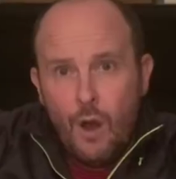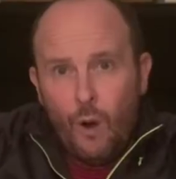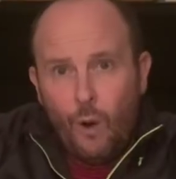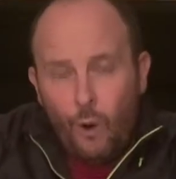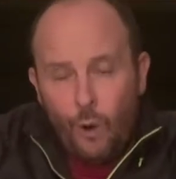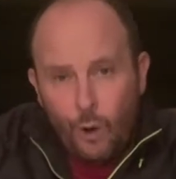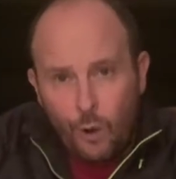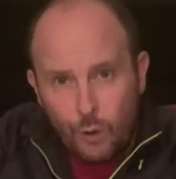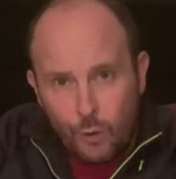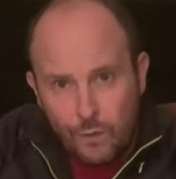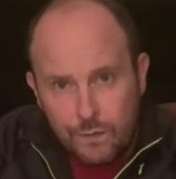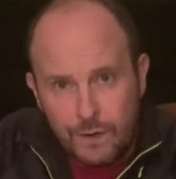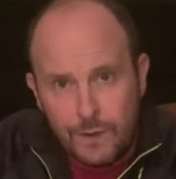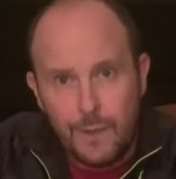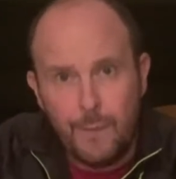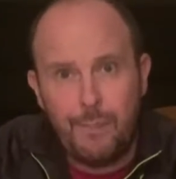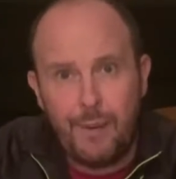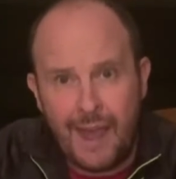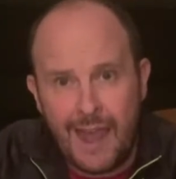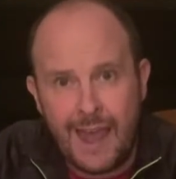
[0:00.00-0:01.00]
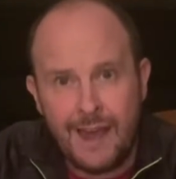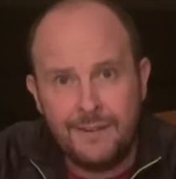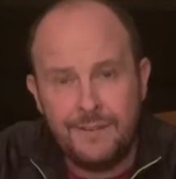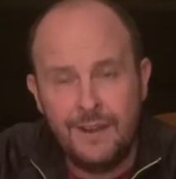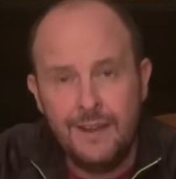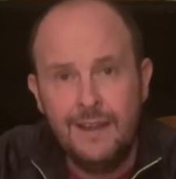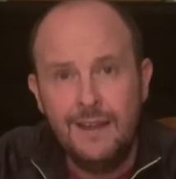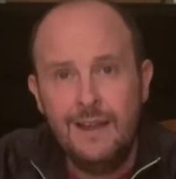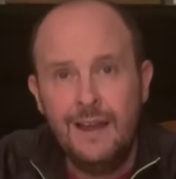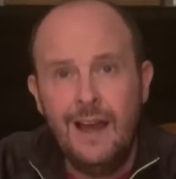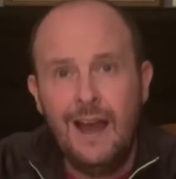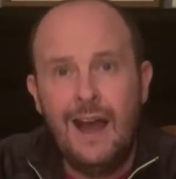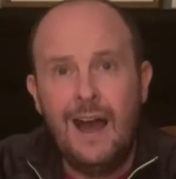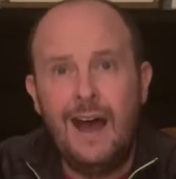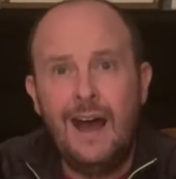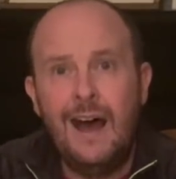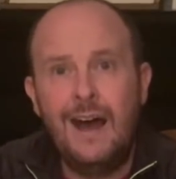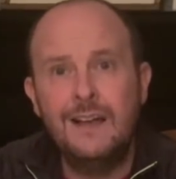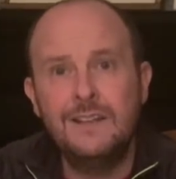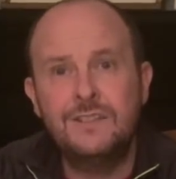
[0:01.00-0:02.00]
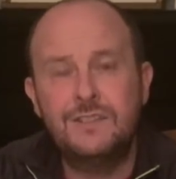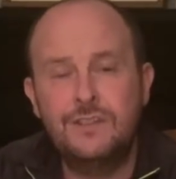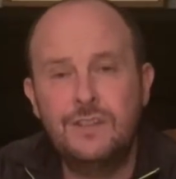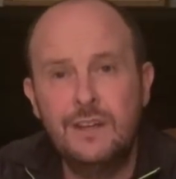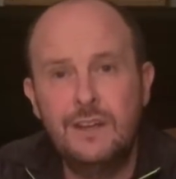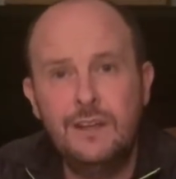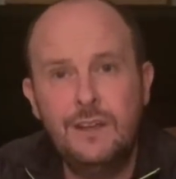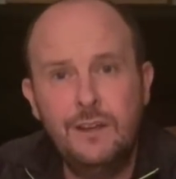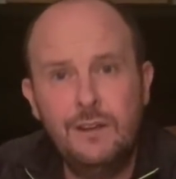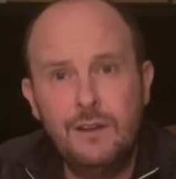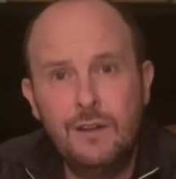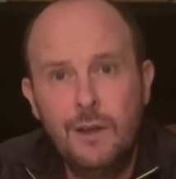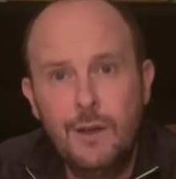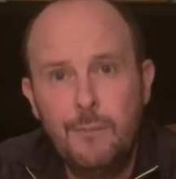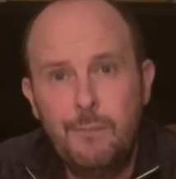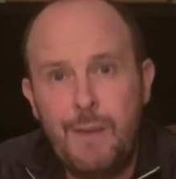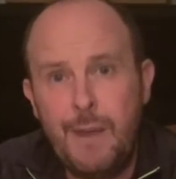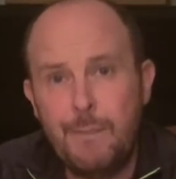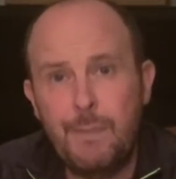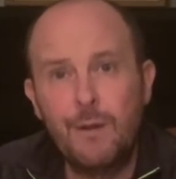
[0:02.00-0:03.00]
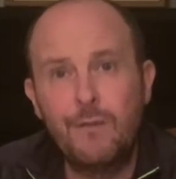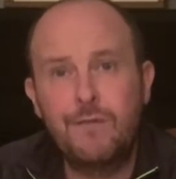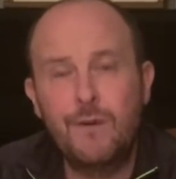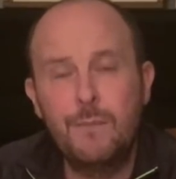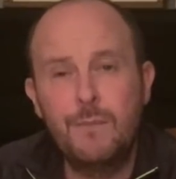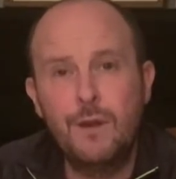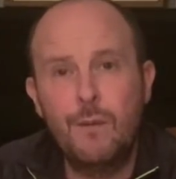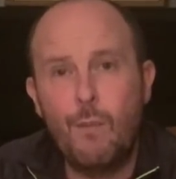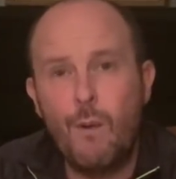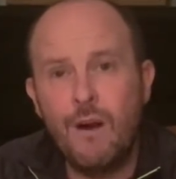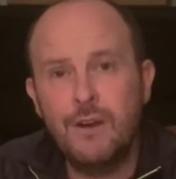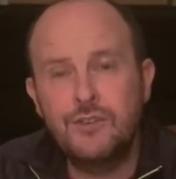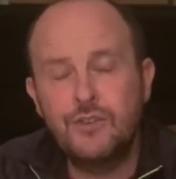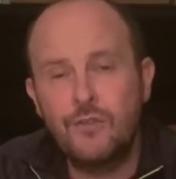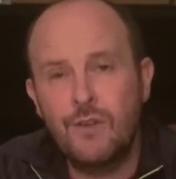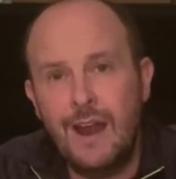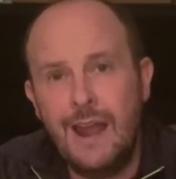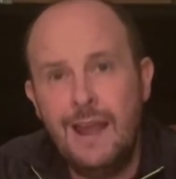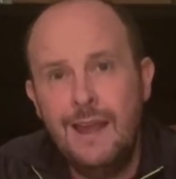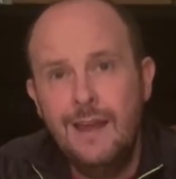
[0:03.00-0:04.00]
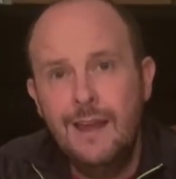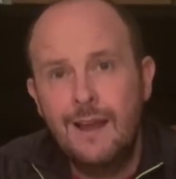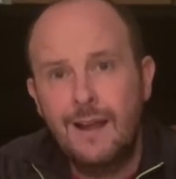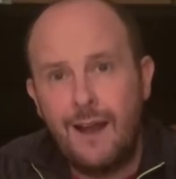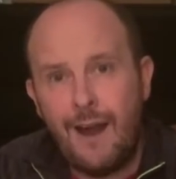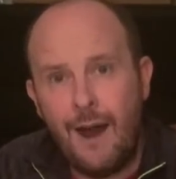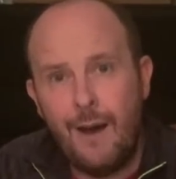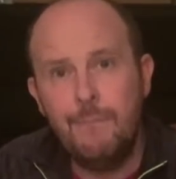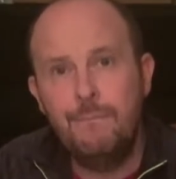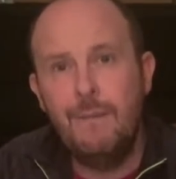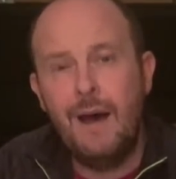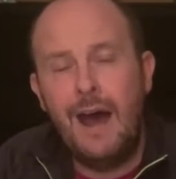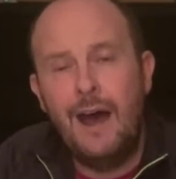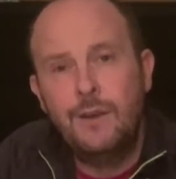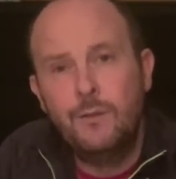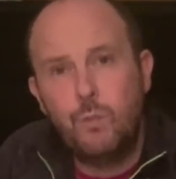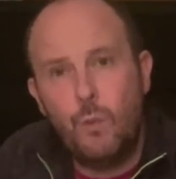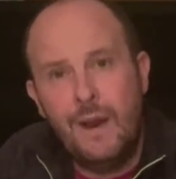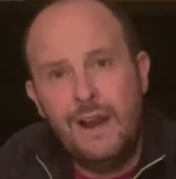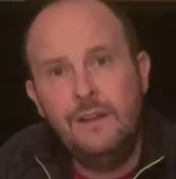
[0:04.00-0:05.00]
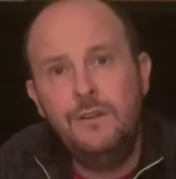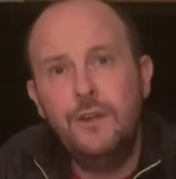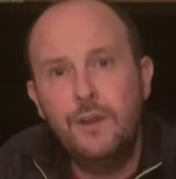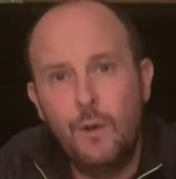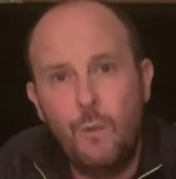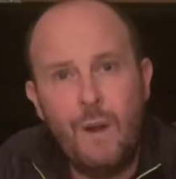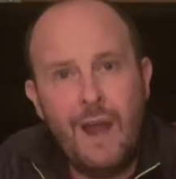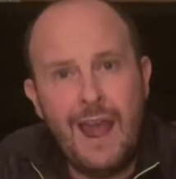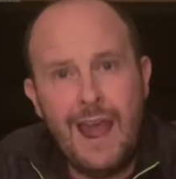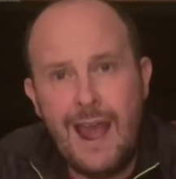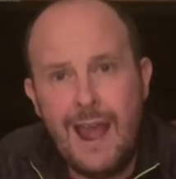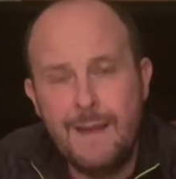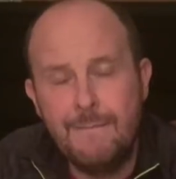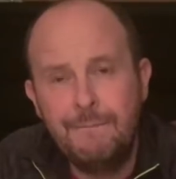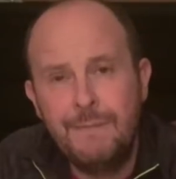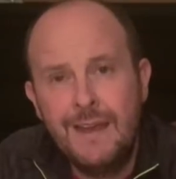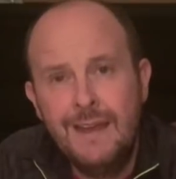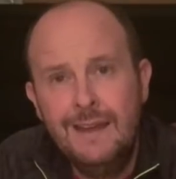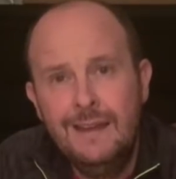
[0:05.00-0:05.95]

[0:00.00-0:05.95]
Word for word: all over the bed as the people from the mortuary come and wheel you away.